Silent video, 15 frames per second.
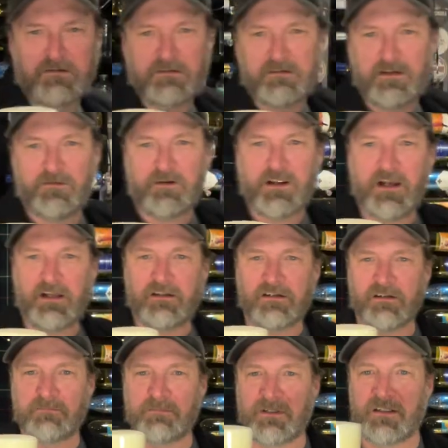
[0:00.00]
Different
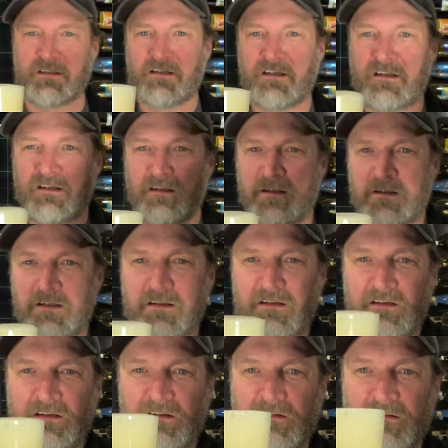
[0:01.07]
color, but
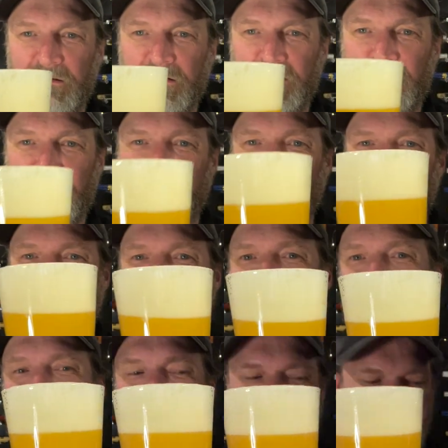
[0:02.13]
you know, there you go.
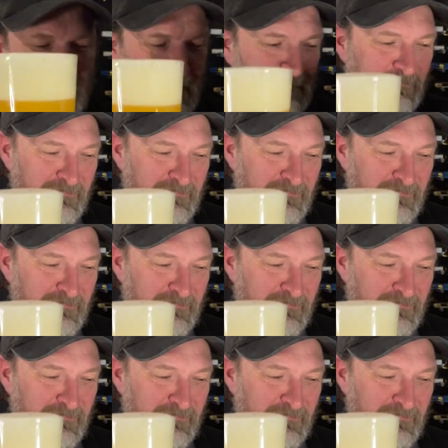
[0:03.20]
Anyway.